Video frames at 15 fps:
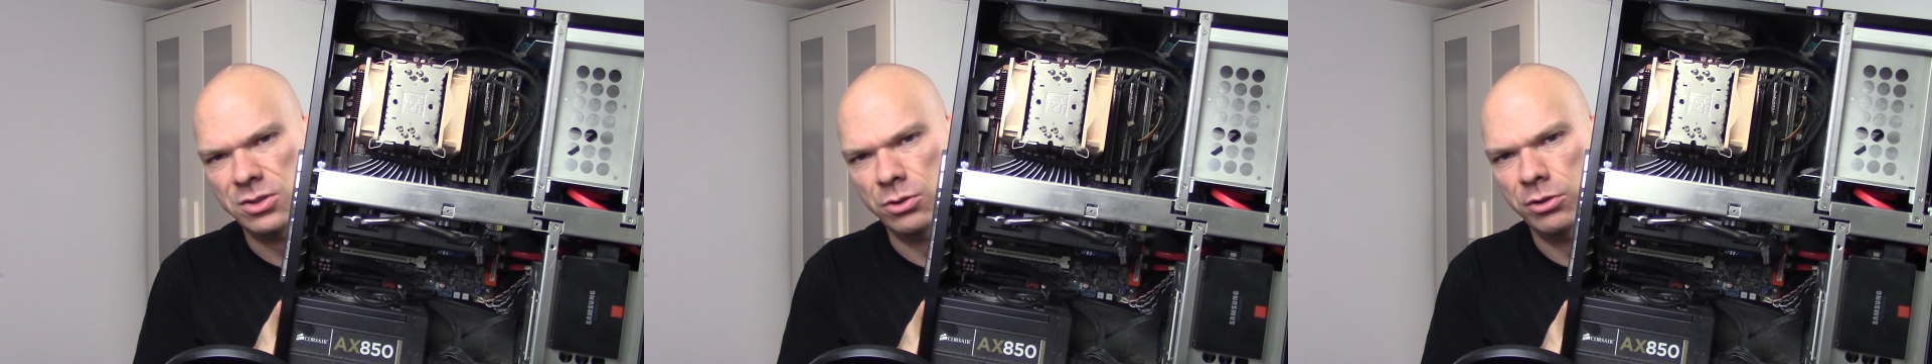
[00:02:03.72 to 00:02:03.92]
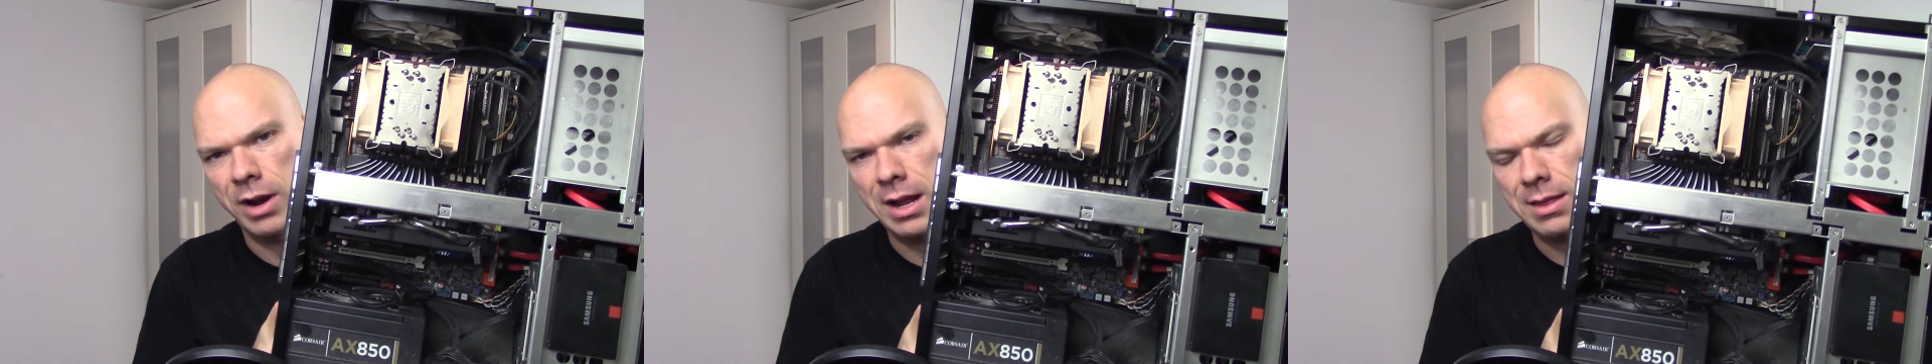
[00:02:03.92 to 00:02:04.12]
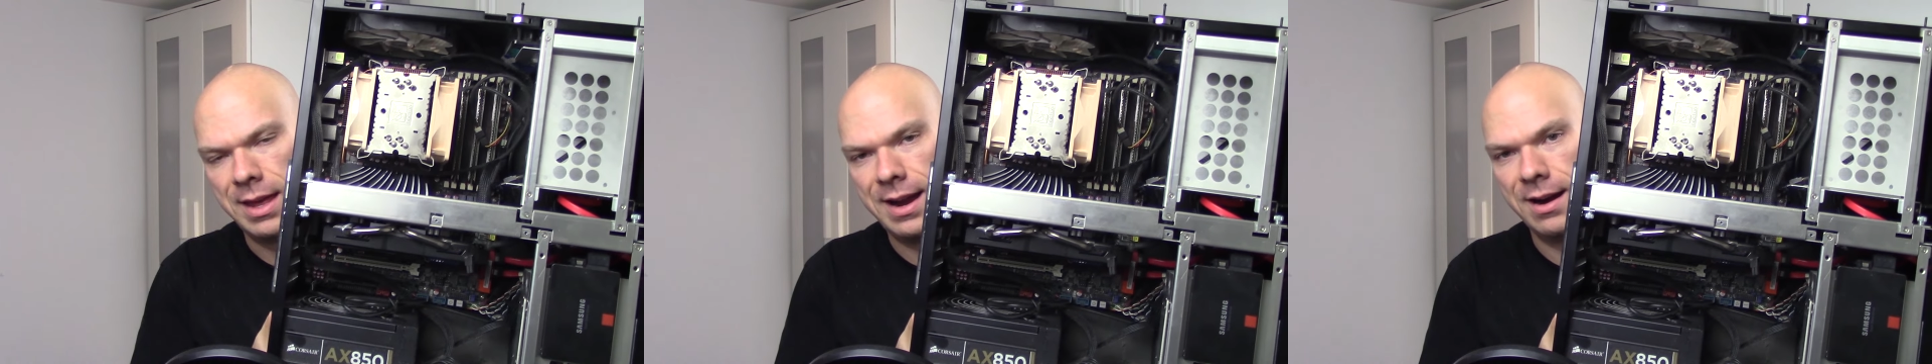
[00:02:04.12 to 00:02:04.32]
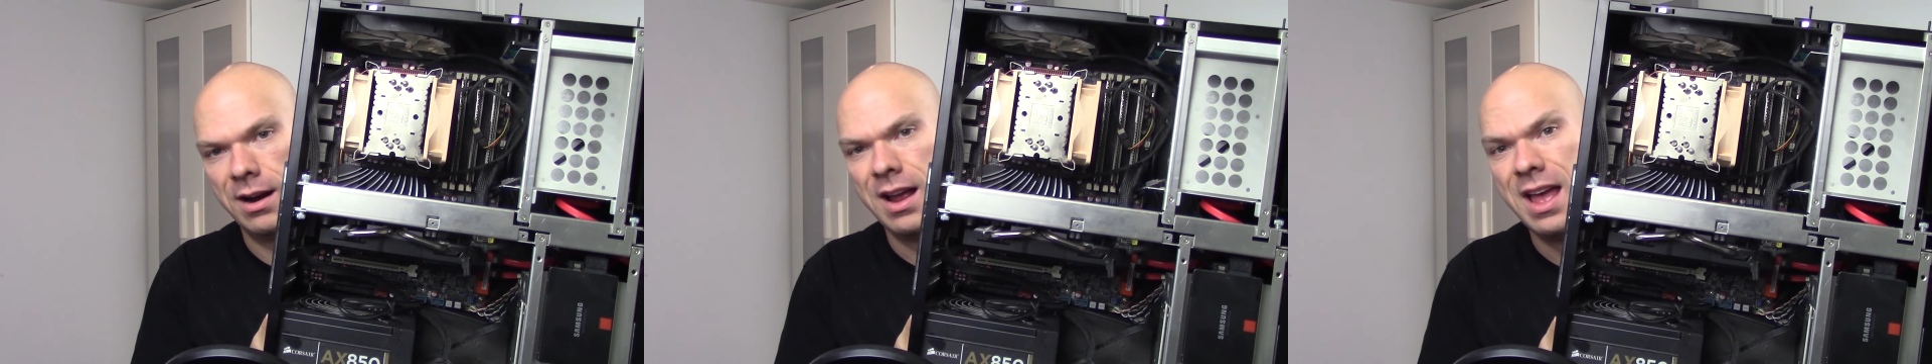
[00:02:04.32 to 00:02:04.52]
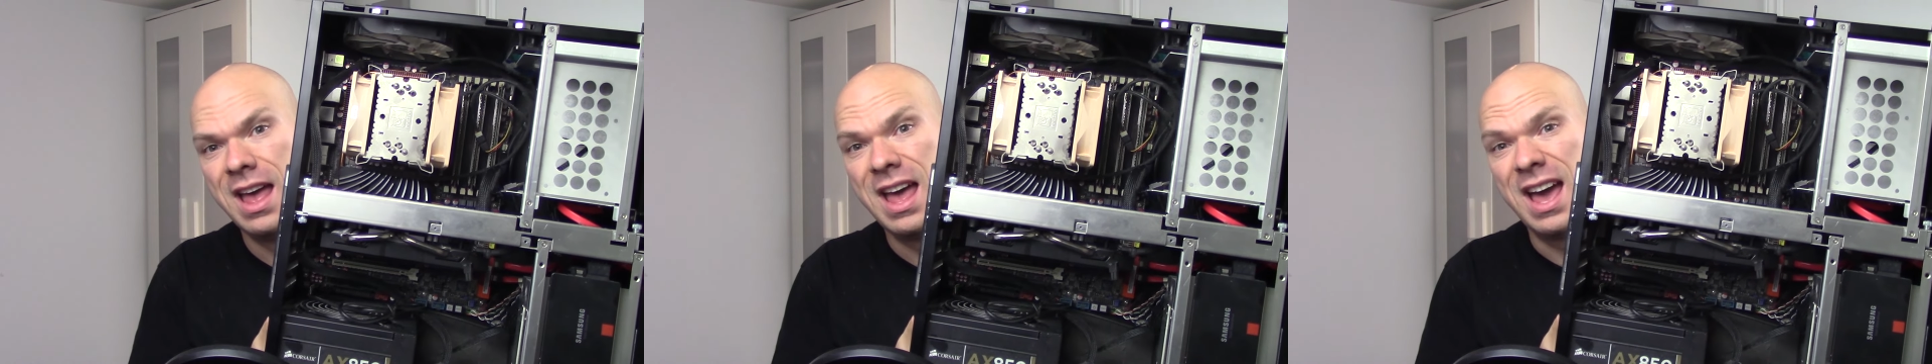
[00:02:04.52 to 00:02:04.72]
too great
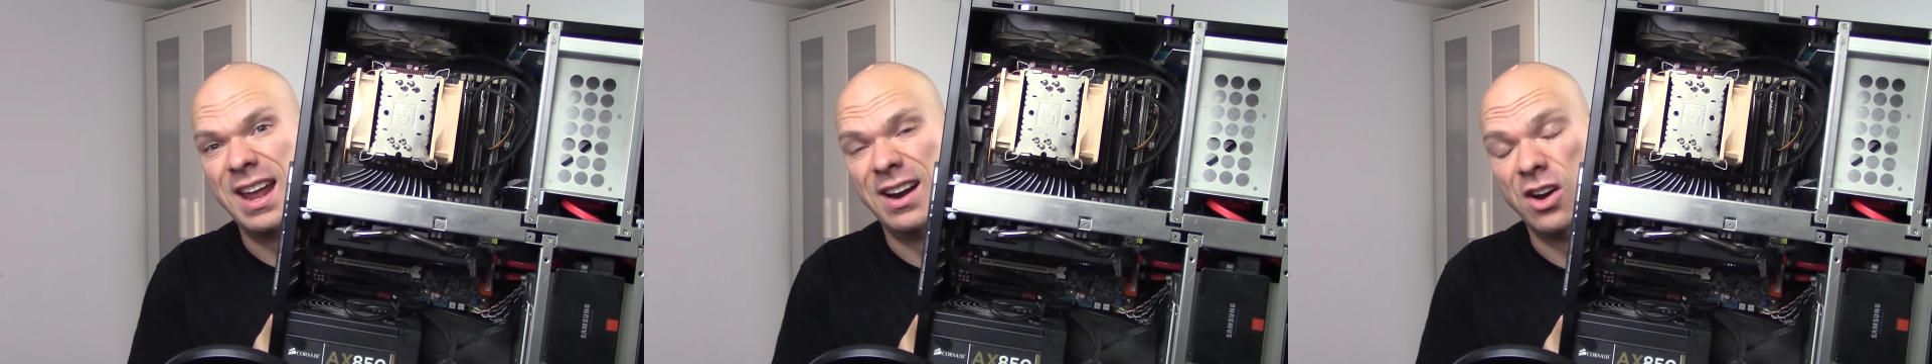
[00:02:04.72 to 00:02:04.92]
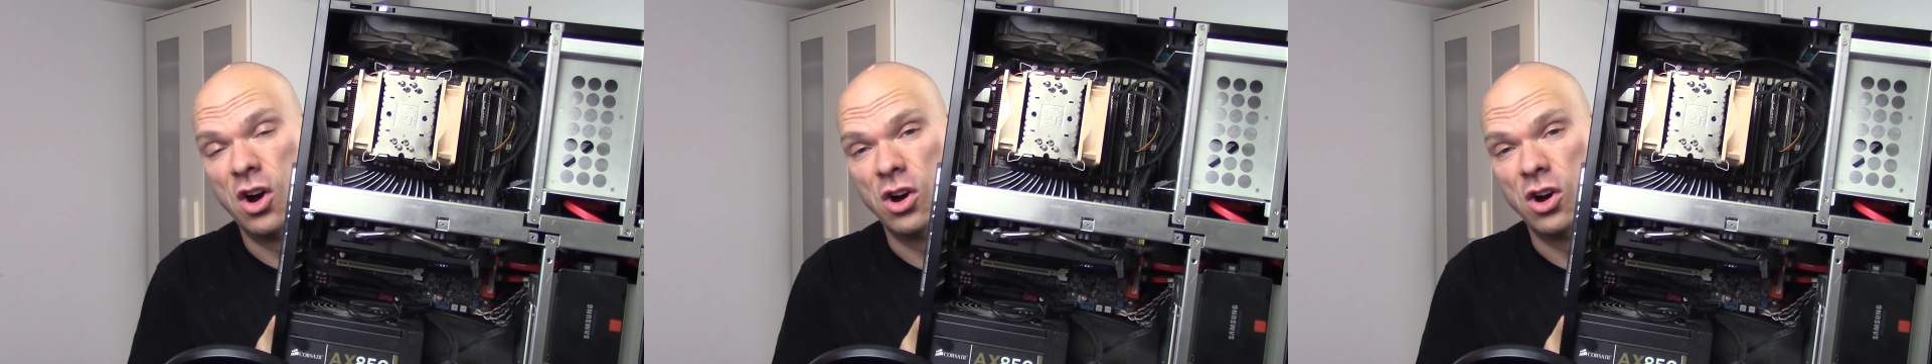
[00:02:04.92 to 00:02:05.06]
there, and an